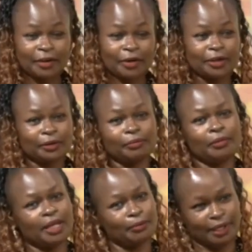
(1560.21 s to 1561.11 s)
agree
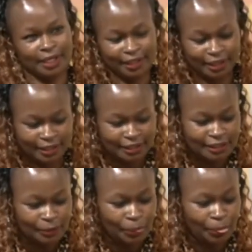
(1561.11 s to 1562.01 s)
on many, many
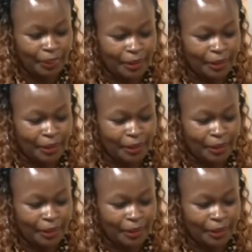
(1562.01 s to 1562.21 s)
things.